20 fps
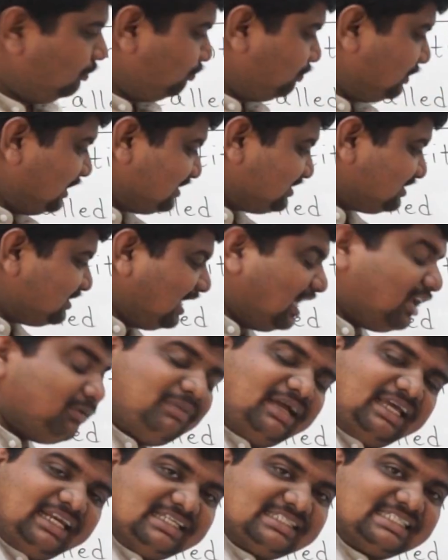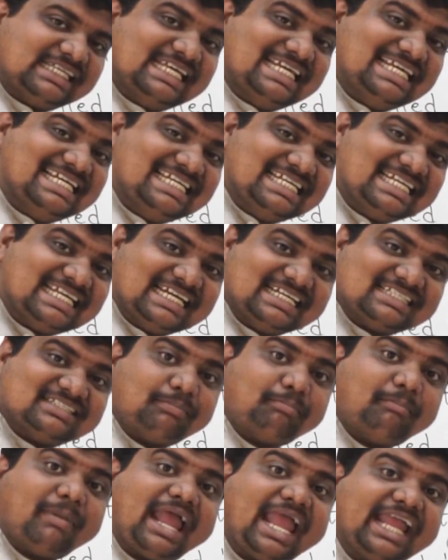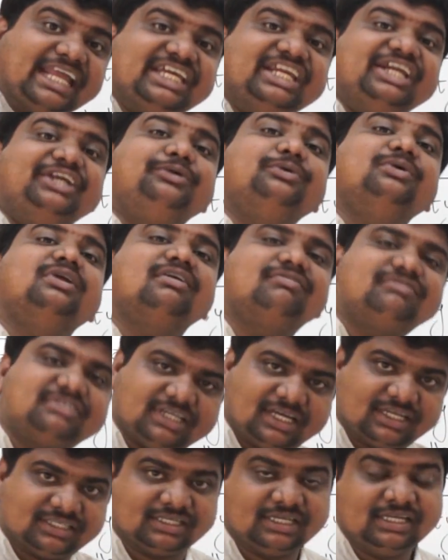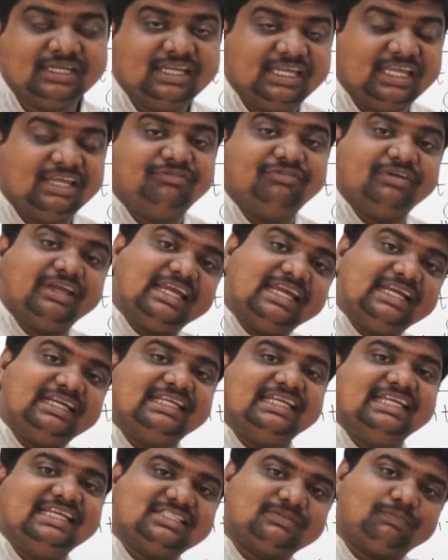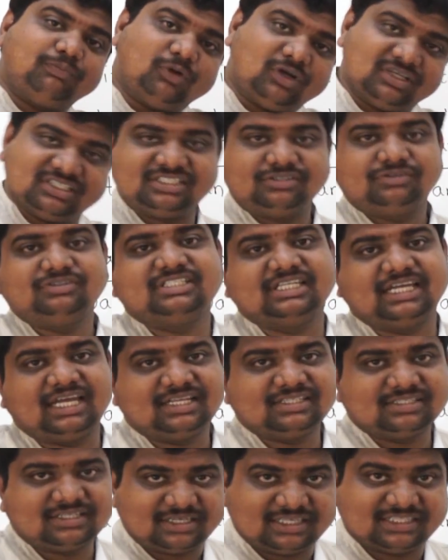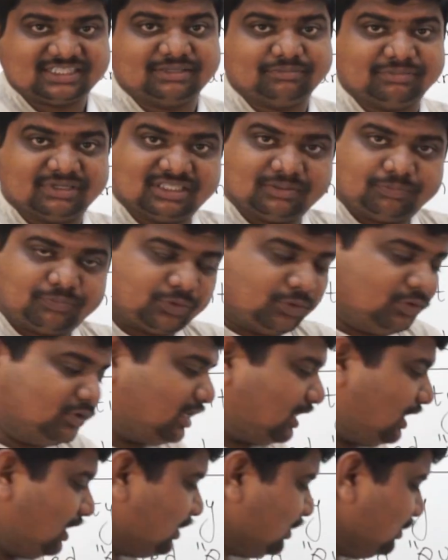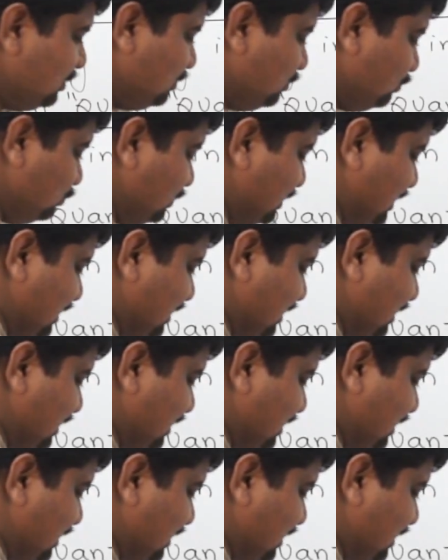Plus or minus indicates the magnitude of charge. If it is positive charge, nothing but the proton, we